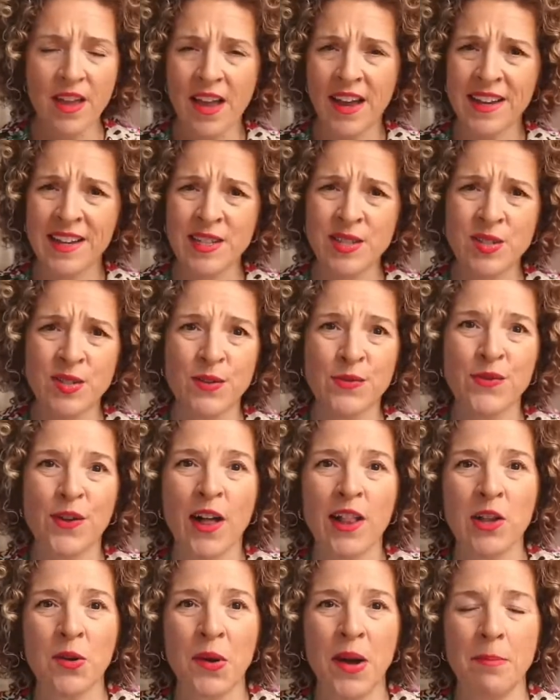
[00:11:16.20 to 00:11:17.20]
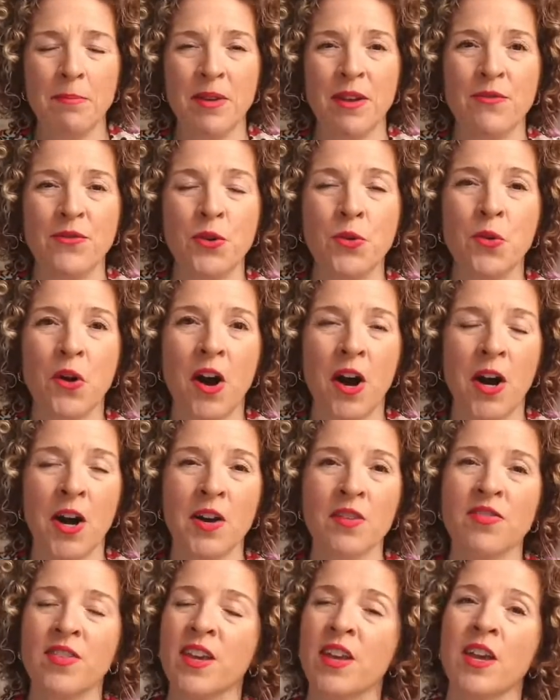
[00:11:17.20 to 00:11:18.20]
I guess to follow up, if you
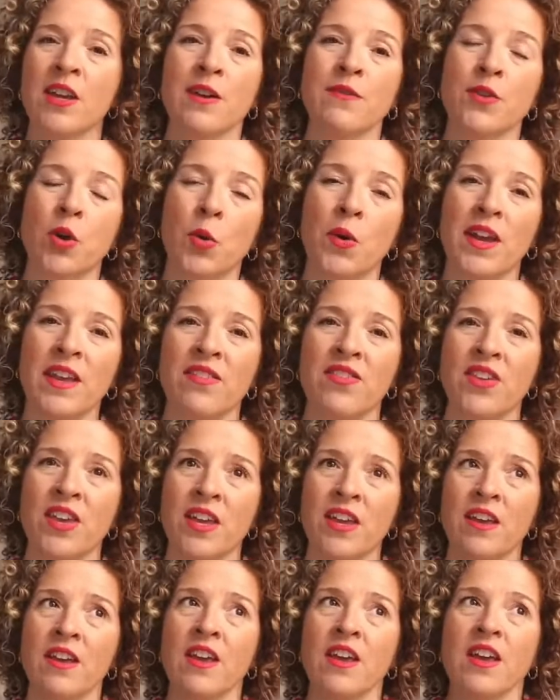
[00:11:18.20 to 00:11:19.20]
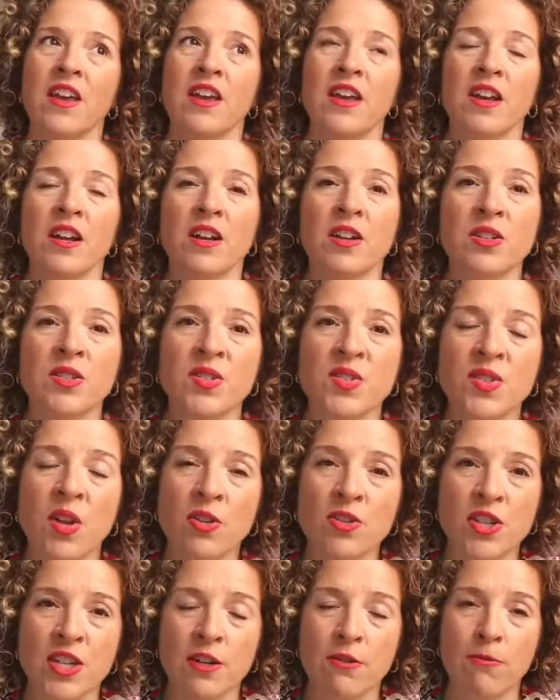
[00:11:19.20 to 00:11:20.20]
are thinking of going the
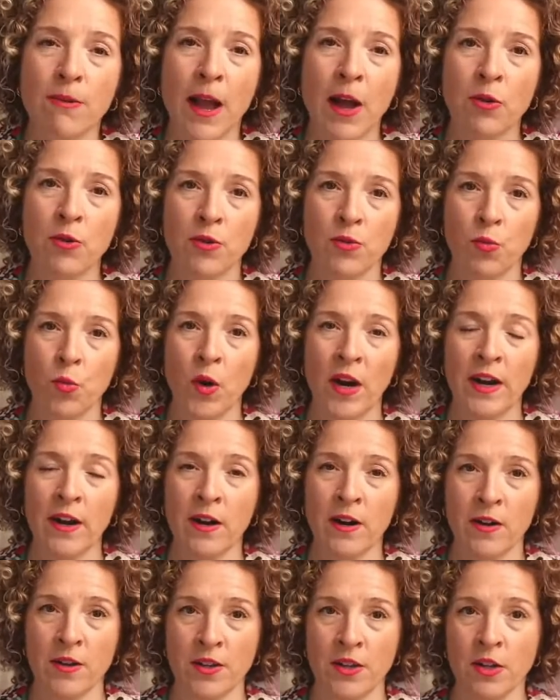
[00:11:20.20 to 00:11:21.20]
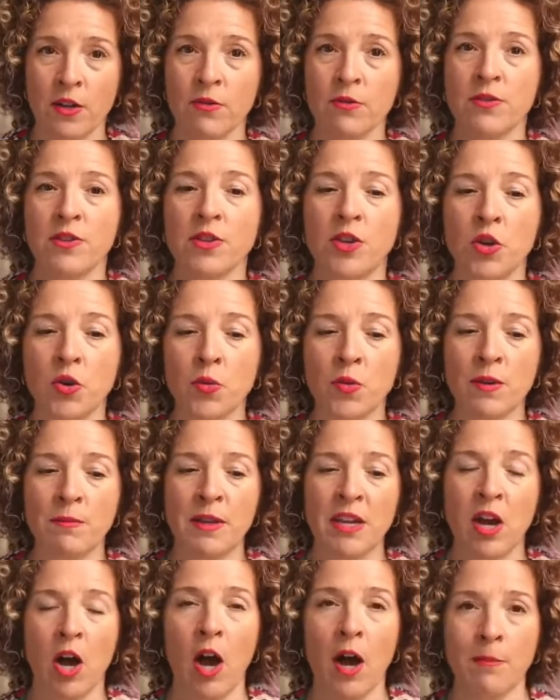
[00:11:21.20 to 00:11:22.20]
consulting route where you know you would
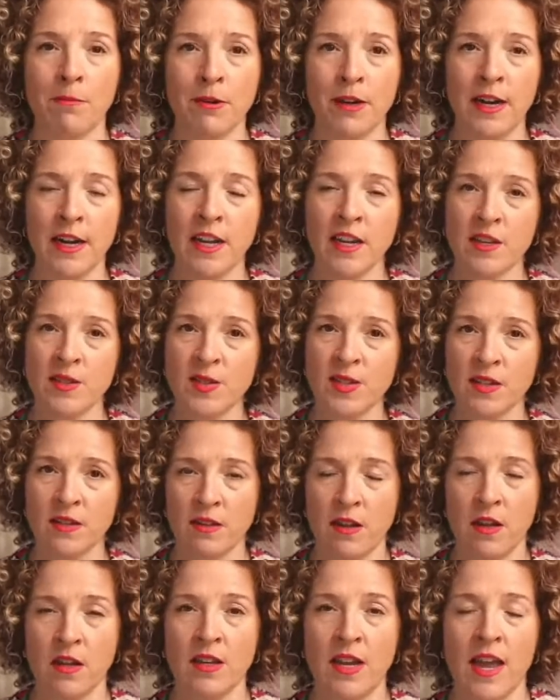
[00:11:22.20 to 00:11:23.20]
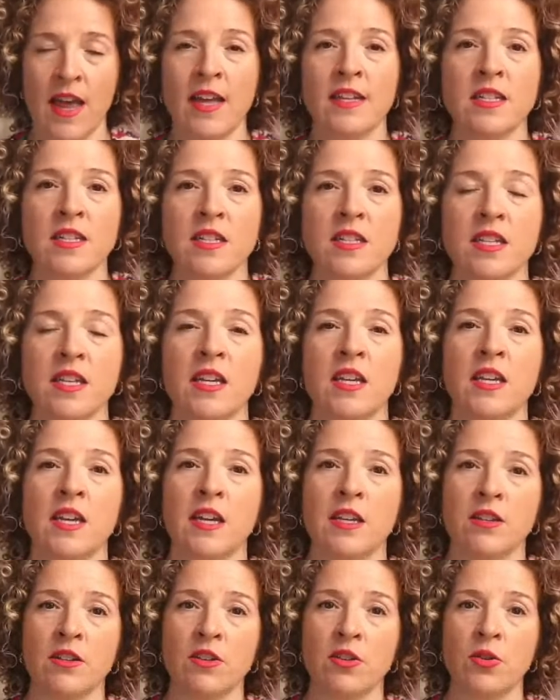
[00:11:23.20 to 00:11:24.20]
be operating as a, an entity
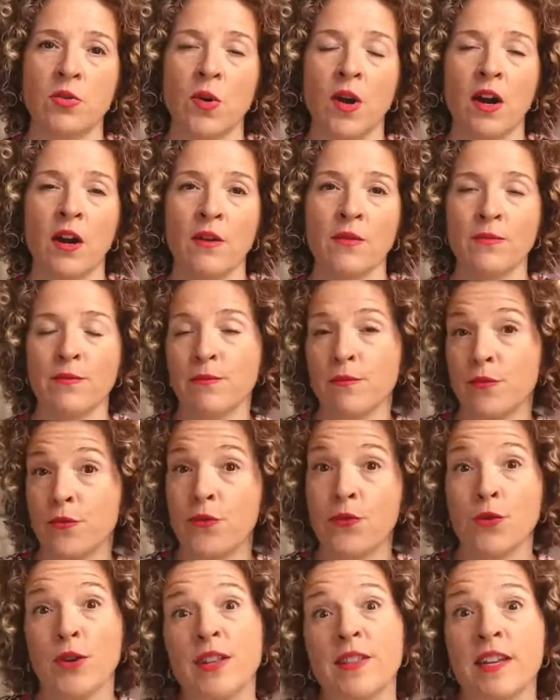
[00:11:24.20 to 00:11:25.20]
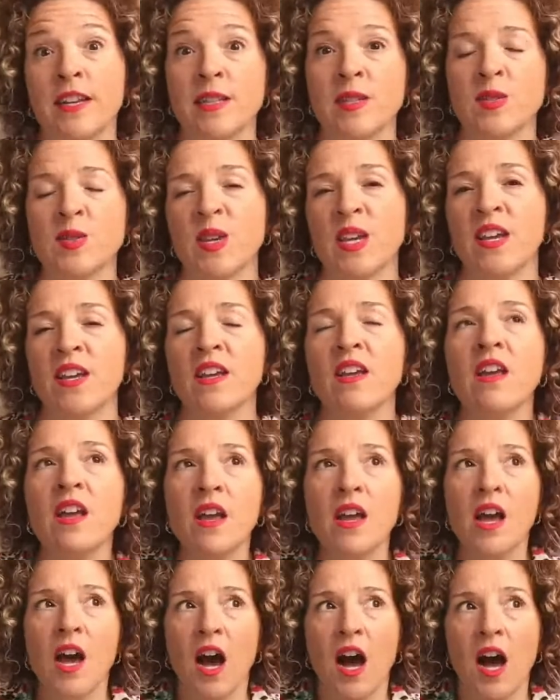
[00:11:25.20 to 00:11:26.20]
and you are freelancing
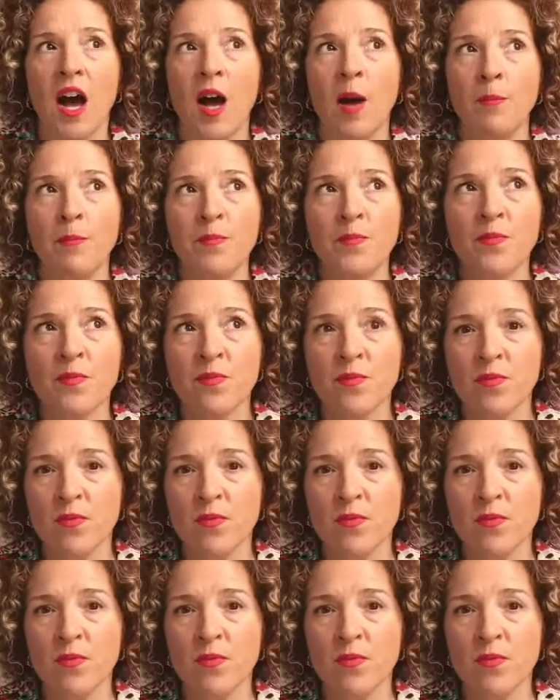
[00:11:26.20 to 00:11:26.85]
um,